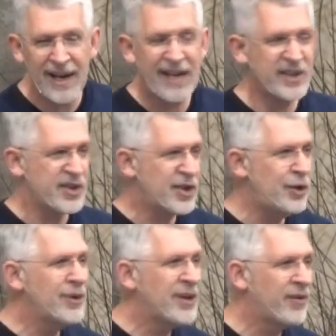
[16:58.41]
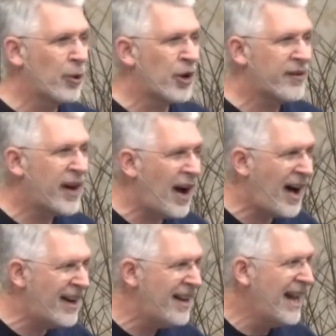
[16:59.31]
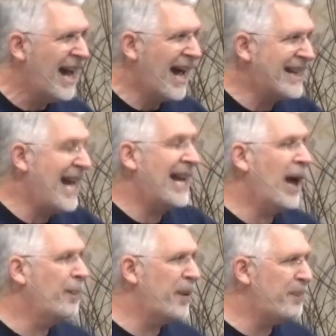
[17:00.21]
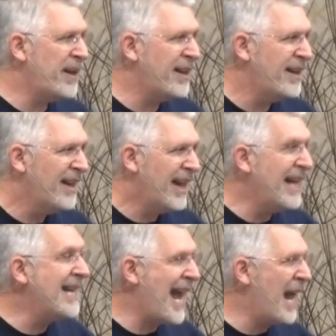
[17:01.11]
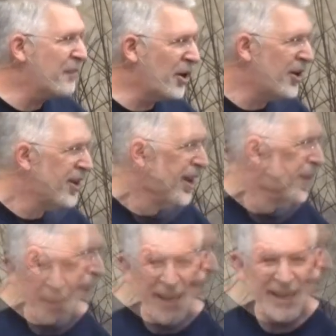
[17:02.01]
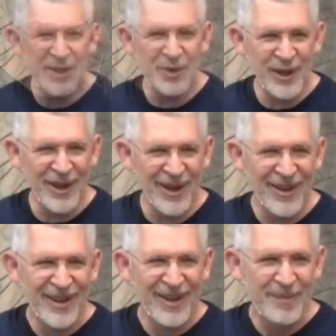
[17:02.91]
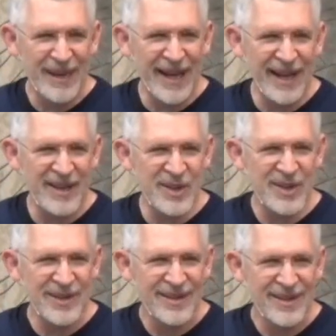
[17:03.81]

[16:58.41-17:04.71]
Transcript: And as a student of the Word of God, I can't help but be enamored by Israel because